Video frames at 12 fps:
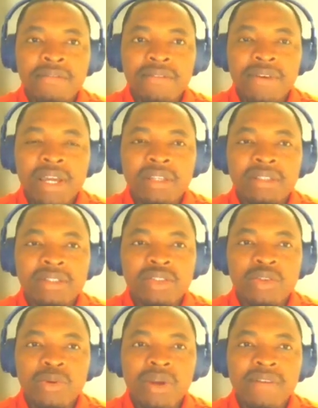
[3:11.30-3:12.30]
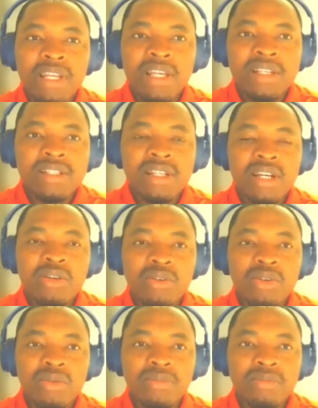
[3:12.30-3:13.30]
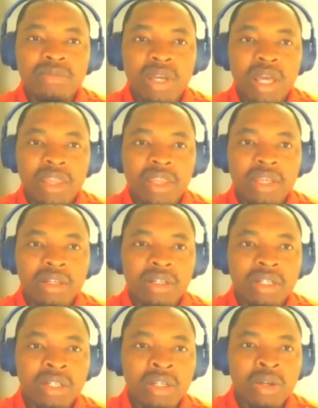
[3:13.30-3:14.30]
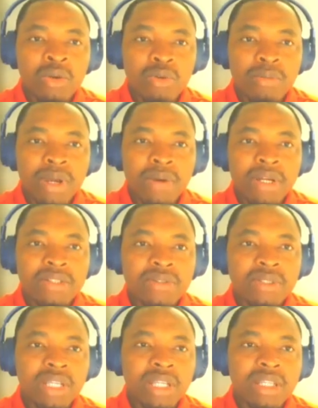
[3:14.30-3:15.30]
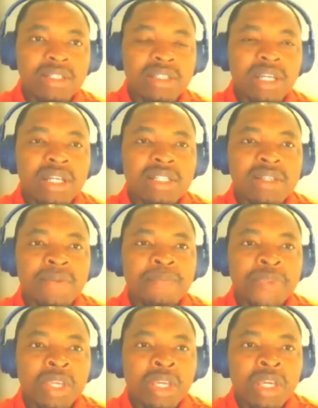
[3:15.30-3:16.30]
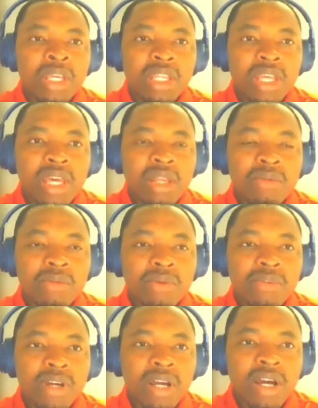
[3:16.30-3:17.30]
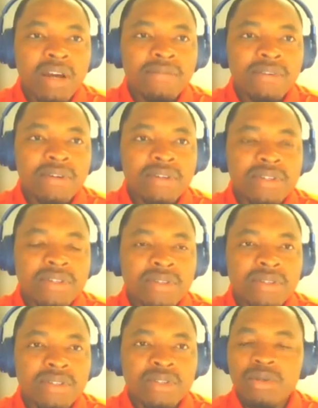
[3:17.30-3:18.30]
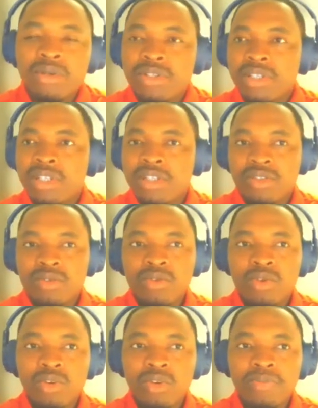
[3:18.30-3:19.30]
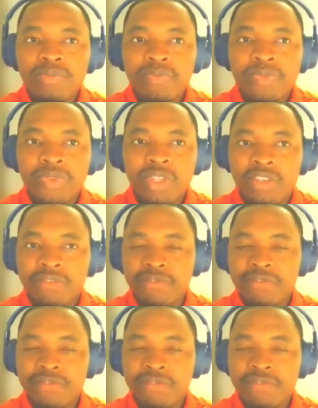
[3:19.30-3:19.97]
Fine. So we have an extra column. I think I might want to delete that. Then we have also, so you see it's two column, the